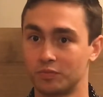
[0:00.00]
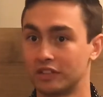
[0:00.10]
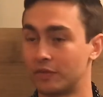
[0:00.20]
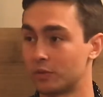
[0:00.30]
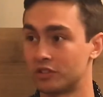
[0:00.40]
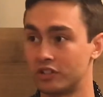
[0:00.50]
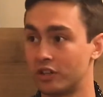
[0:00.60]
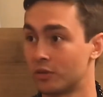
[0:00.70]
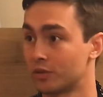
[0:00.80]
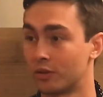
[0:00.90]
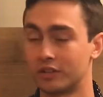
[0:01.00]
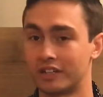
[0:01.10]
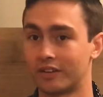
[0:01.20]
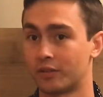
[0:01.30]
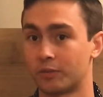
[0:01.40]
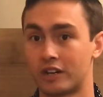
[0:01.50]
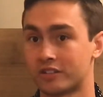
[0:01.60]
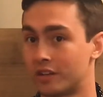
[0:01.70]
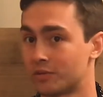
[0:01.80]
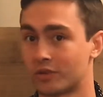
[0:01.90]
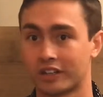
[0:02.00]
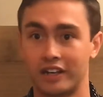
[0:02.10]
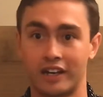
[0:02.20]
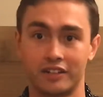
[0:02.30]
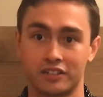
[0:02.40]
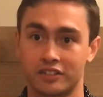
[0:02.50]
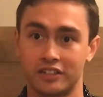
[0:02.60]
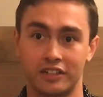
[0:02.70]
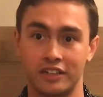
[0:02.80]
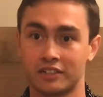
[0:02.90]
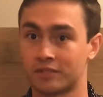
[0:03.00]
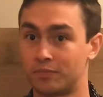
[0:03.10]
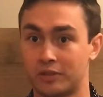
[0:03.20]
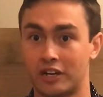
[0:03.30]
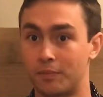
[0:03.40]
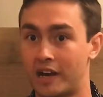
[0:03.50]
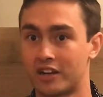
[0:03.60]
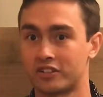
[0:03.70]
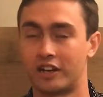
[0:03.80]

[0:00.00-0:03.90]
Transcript: living with Gio, going down to the restaurant he was working at, just seeing his kind of passion.